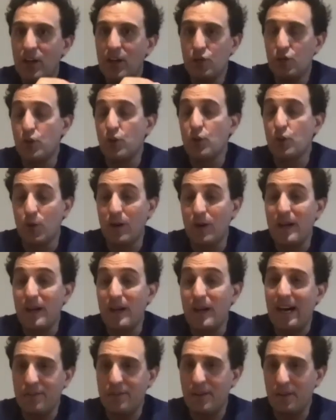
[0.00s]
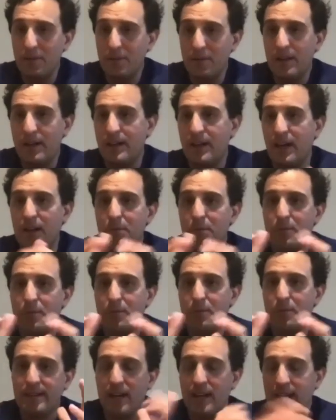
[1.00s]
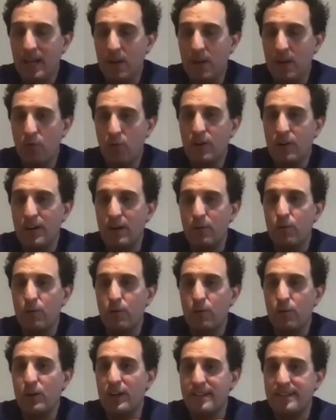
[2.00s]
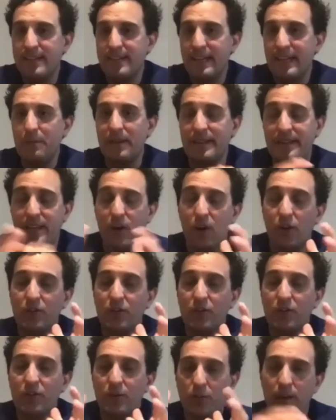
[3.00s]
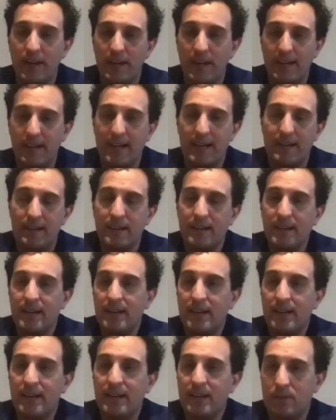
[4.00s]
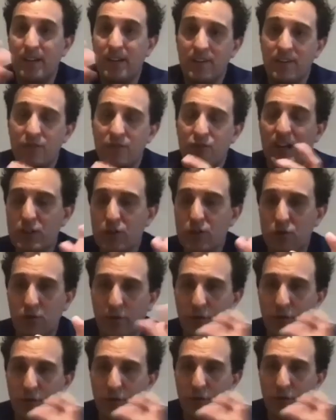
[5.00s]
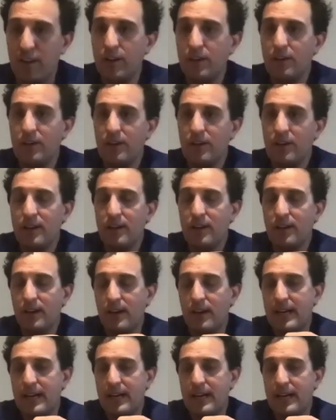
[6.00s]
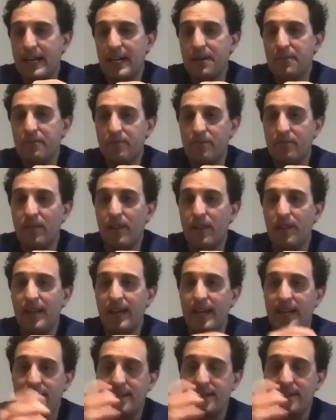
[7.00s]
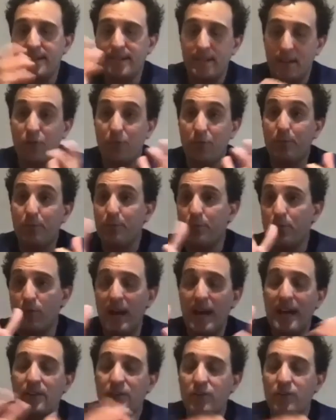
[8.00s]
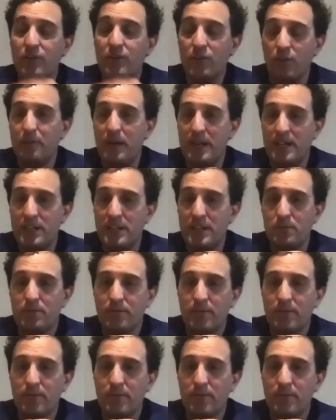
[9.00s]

look after them, But we've got a team at the Austin. We've got a structural fellow that rounds on all these patients